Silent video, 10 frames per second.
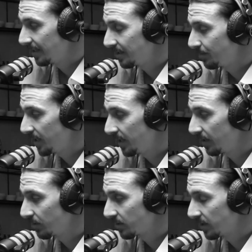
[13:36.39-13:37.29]
is
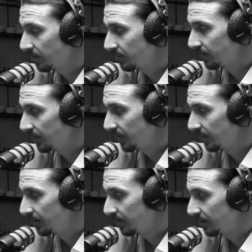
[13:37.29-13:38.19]
being yourself,
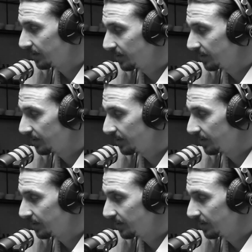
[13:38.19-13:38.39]
and